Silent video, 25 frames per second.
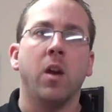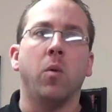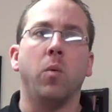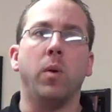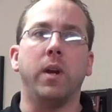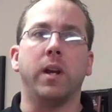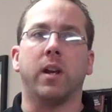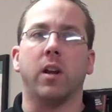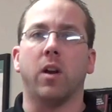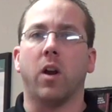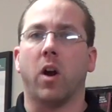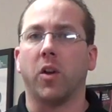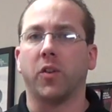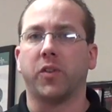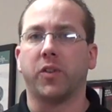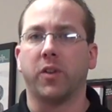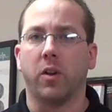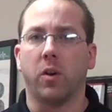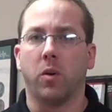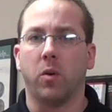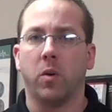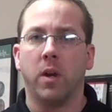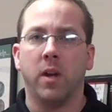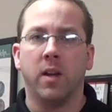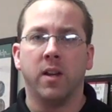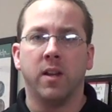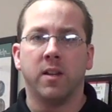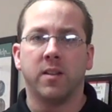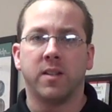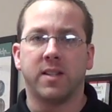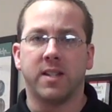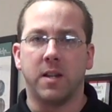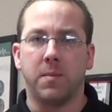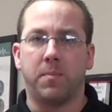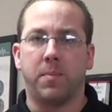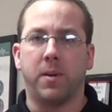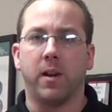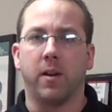We can also
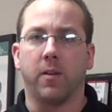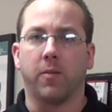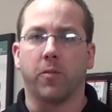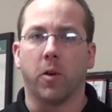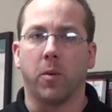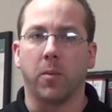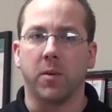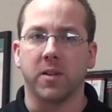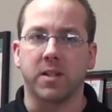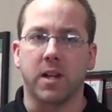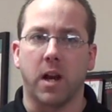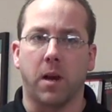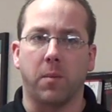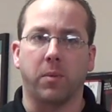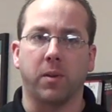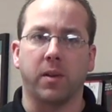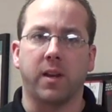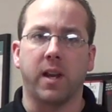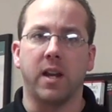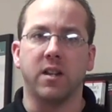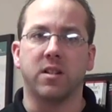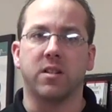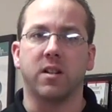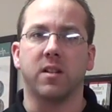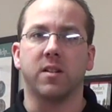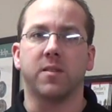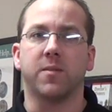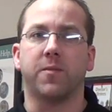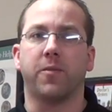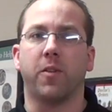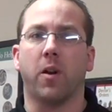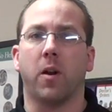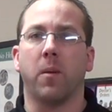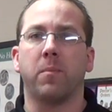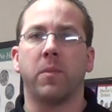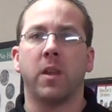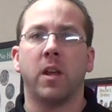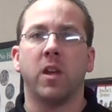see piriformis complications
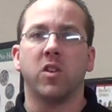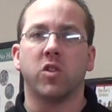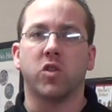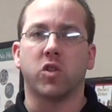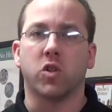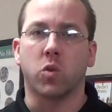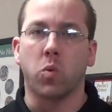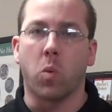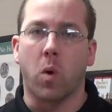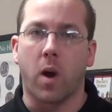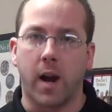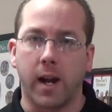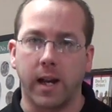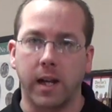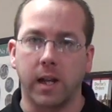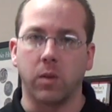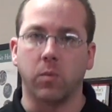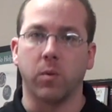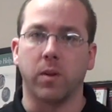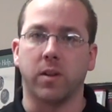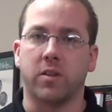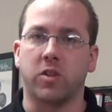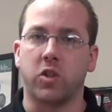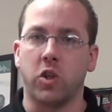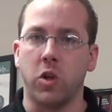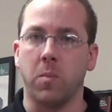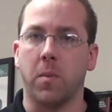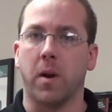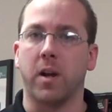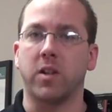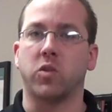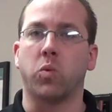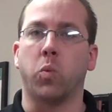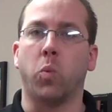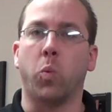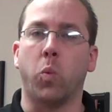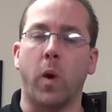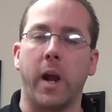from squatting with too
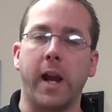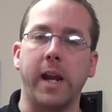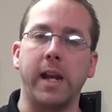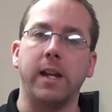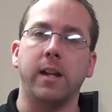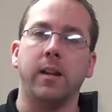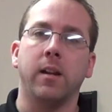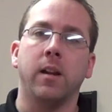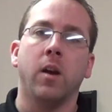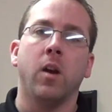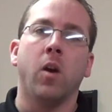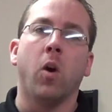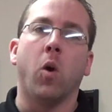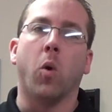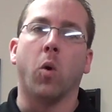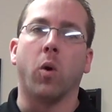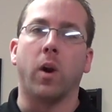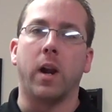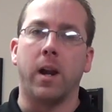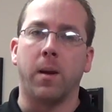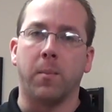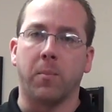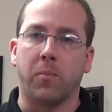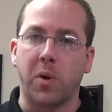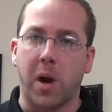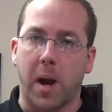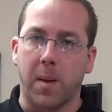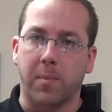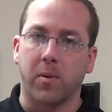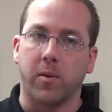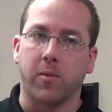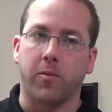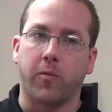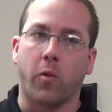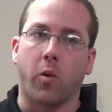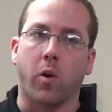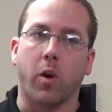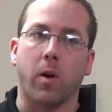much weight or
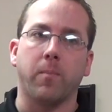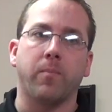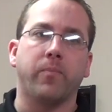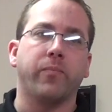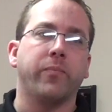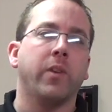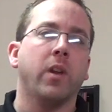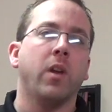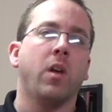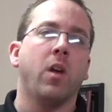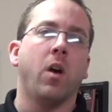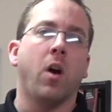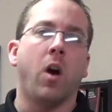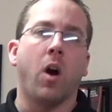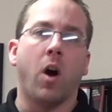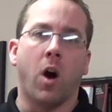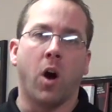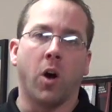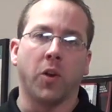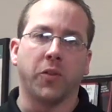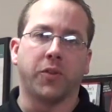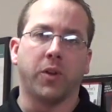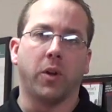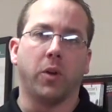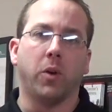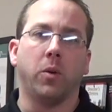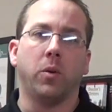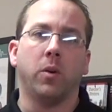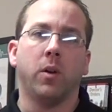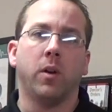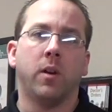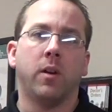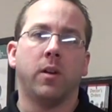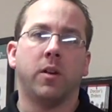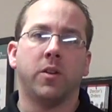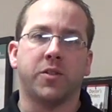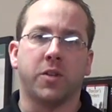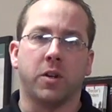improper form. Also,
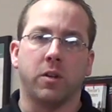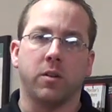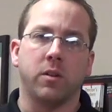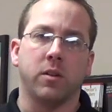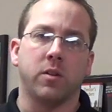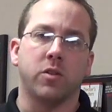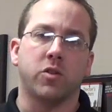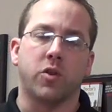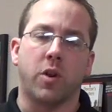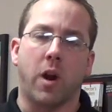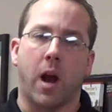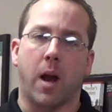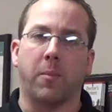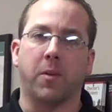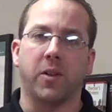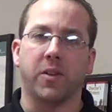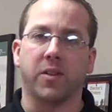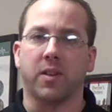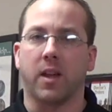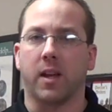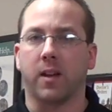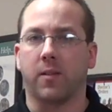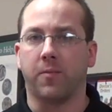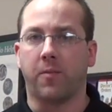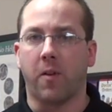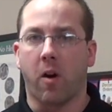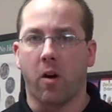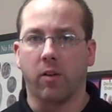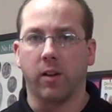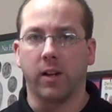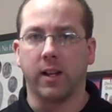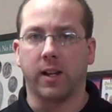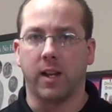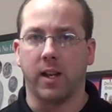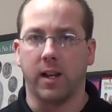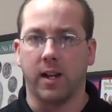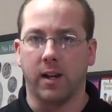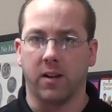certain traumas like
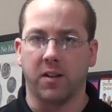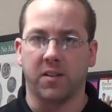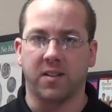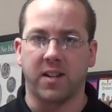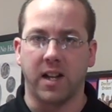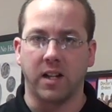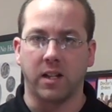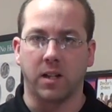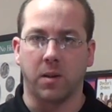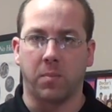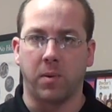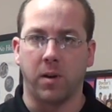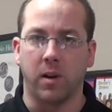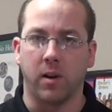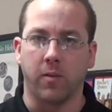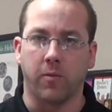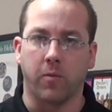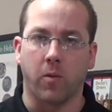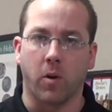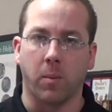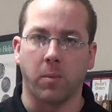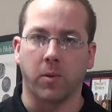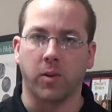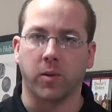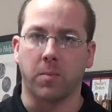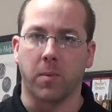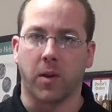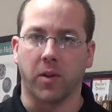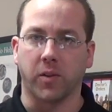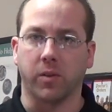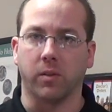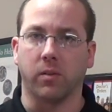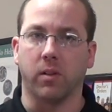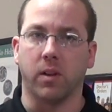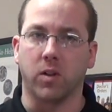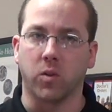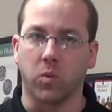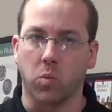falling can irritate the piriformis
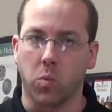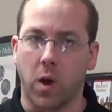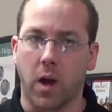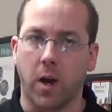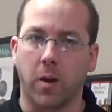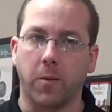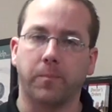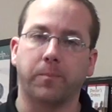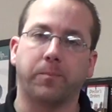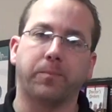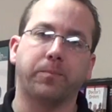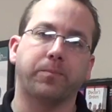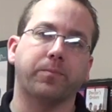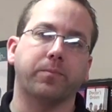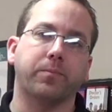muscle as well.